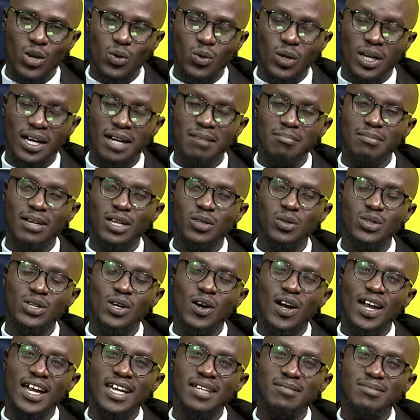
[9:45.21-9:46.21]
We come back with
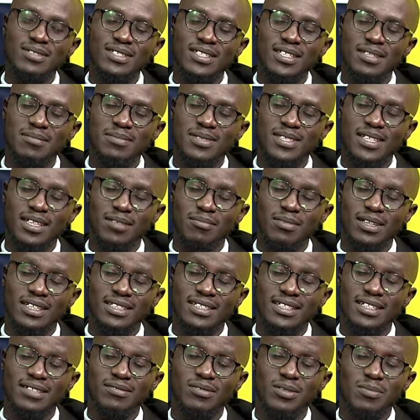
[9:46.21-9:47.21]
our MCM
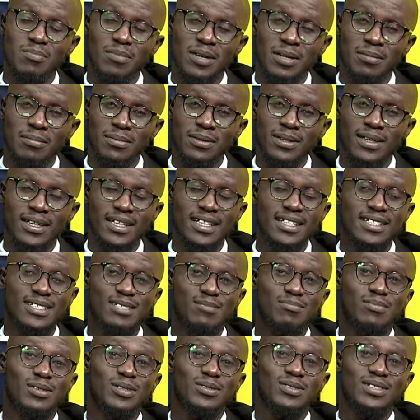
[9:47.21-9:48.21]
segment, and remember,
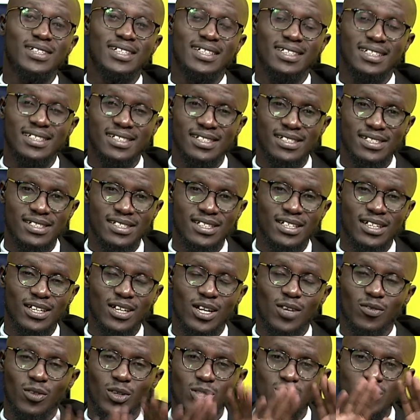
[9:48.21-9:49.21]
it's about to get late.
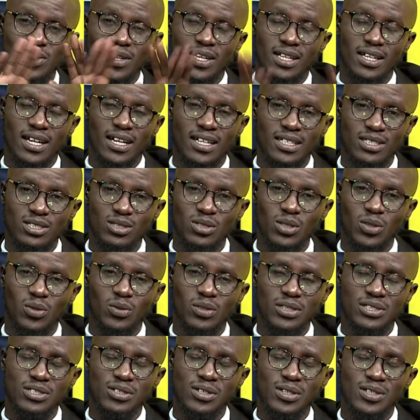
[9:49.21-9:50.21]
Of course, we had asked you a
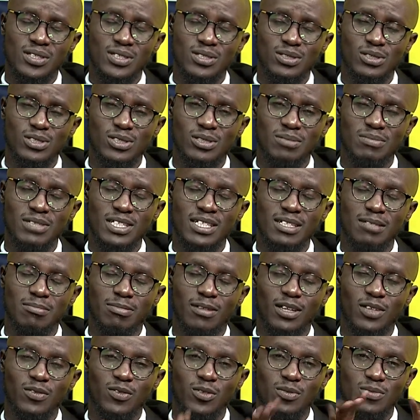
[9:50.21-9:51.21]
question on our social media
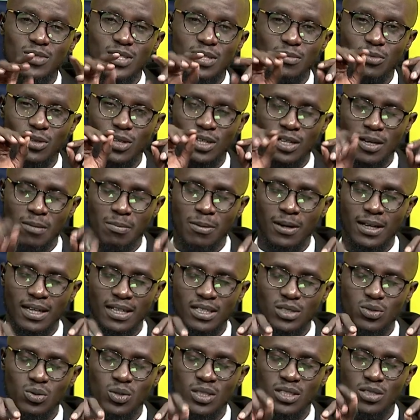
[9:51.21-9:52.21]
platform, Seboenda
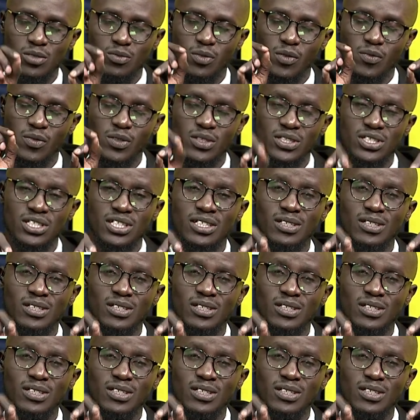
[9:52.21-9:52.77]
Pale 2244